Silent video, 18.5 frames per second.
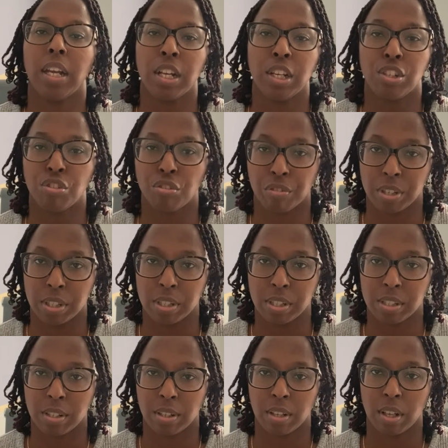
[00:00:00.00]

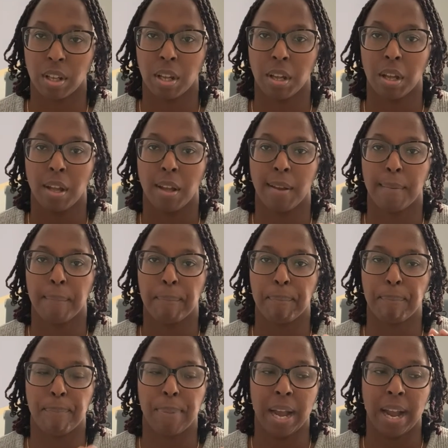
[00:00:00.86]
interest
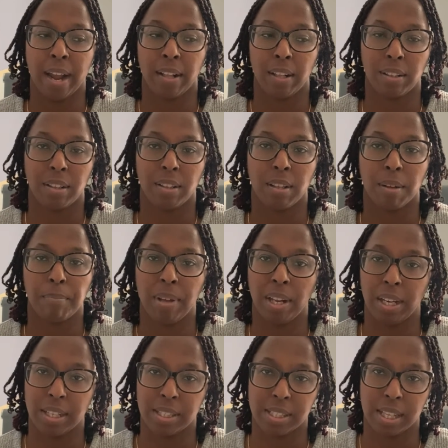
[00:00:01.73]
by the
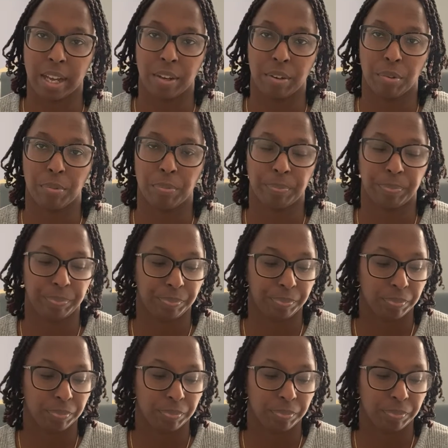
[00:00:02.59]
billing cycle.